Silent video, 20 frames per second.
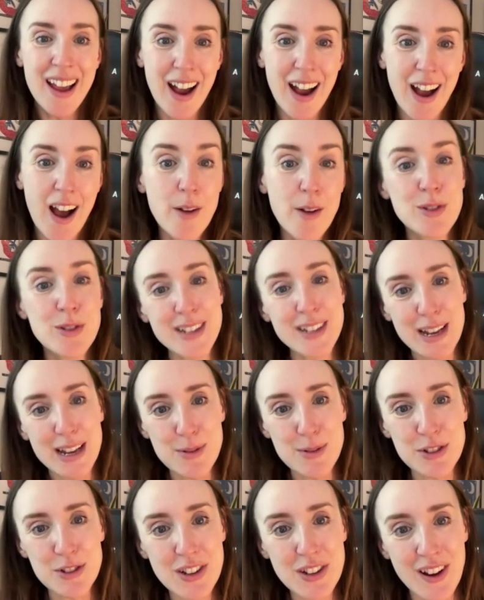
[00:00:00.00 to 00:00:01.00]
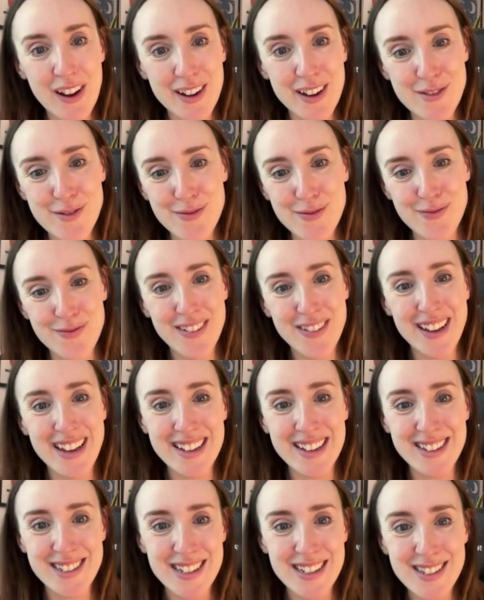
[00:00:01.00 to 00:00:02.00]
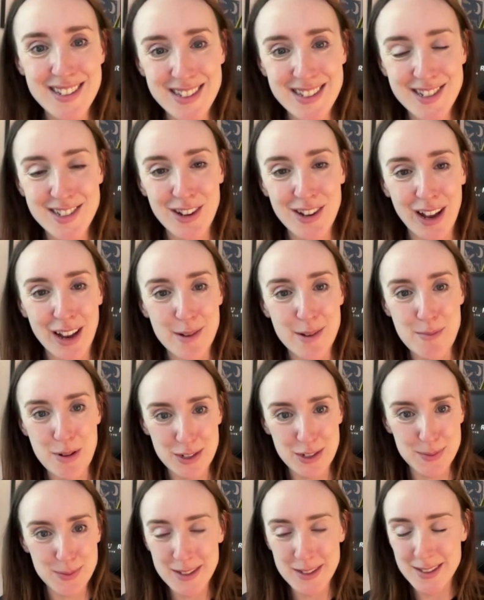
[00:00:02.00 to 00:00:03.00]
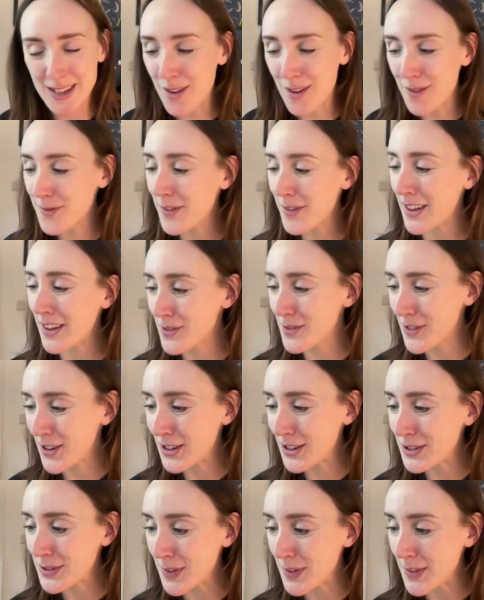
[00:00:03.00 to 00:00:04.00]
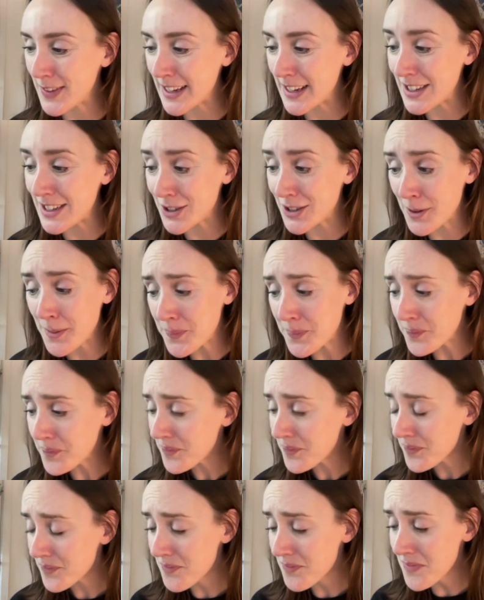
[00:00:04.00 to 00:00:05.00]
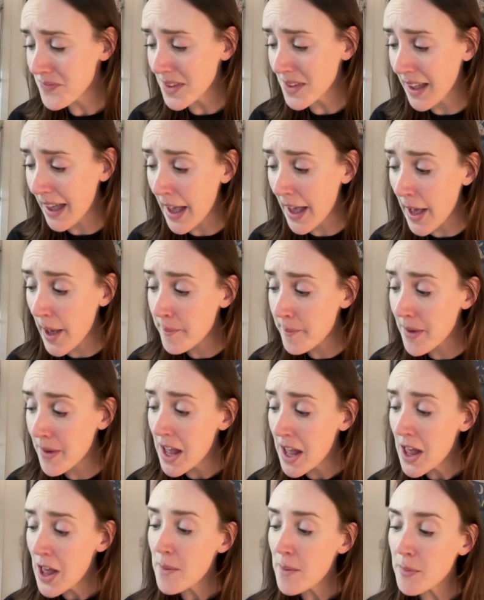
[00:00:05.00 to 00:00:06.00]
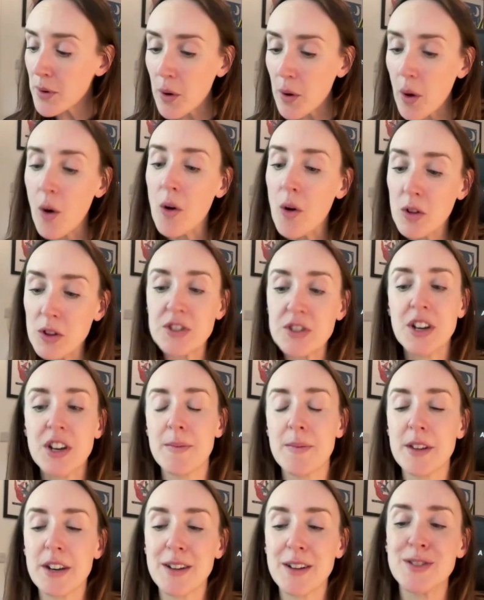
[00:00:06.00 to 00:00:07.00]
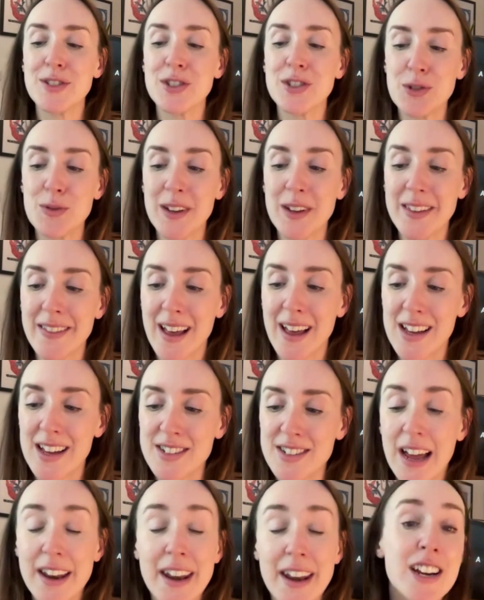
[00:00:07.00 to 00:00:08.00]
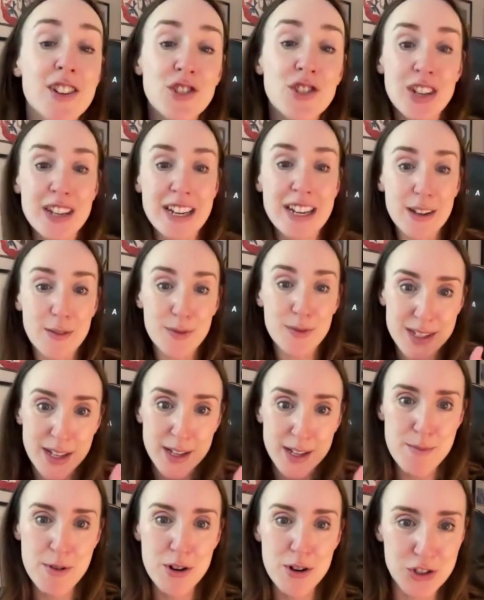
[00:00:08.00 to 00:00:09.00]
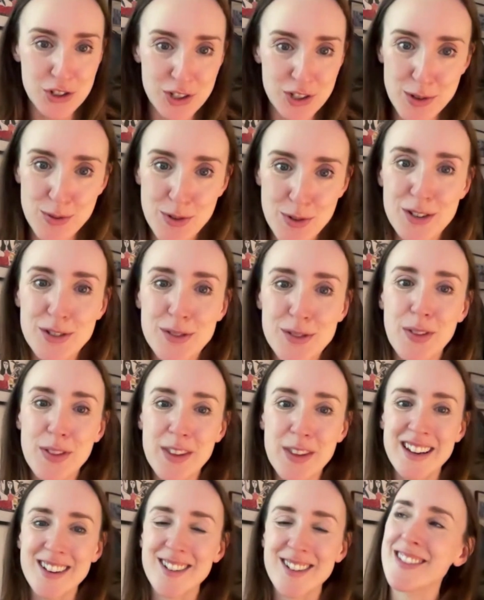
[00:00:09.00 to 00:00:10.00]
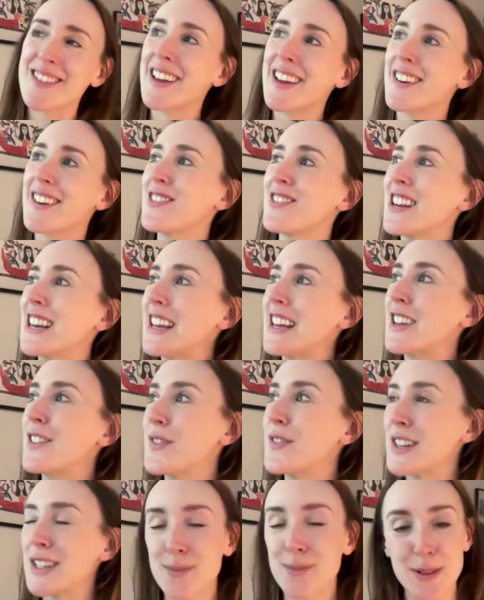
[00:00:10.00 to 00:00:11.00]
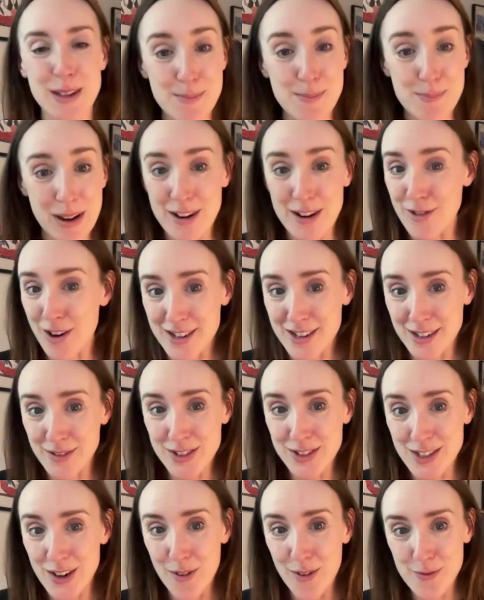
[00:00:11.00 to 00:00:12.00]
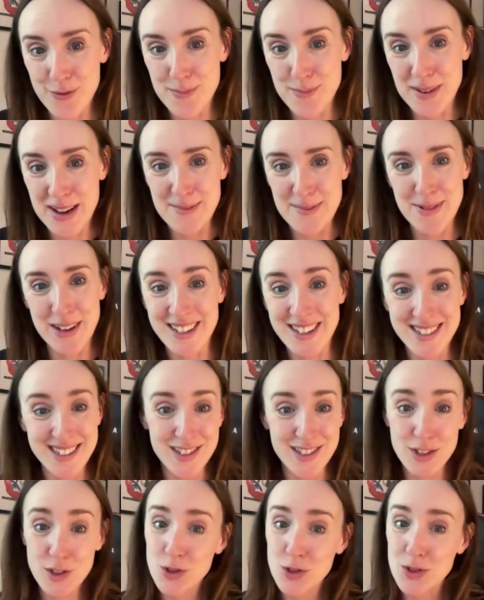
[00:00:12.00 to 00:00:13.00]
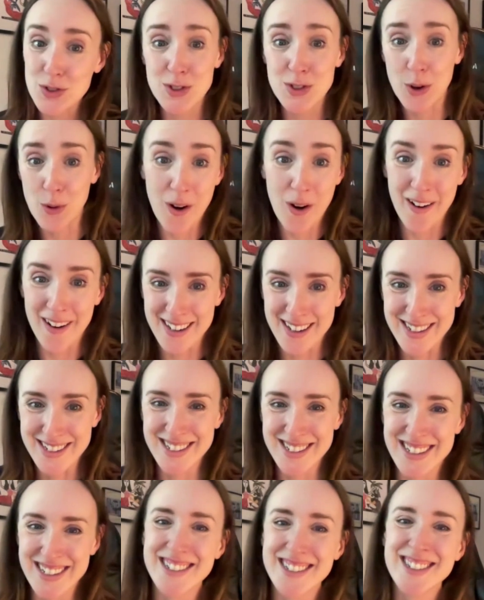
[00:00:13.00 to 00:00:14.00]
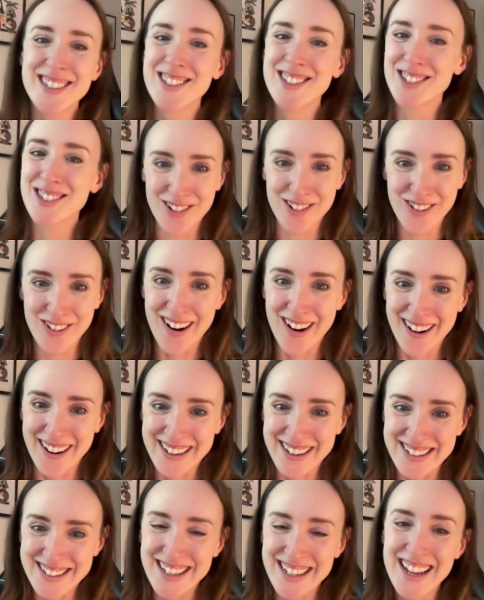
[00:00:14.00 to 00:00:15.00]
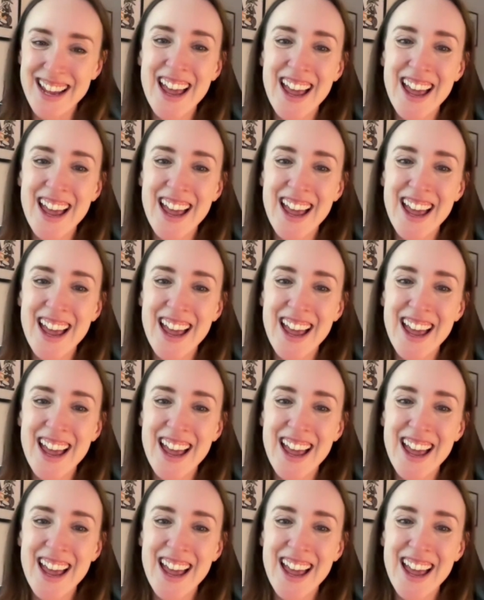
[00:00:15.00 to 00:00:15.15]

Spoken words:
I was able to kind of exist and immerse myself in the world of the theatre. Um, but all the time that I was doing that, and actually it was that immersion in the world of the theatre that really convinced me that playwriting was not for me, because it's just so hard. It's so hard.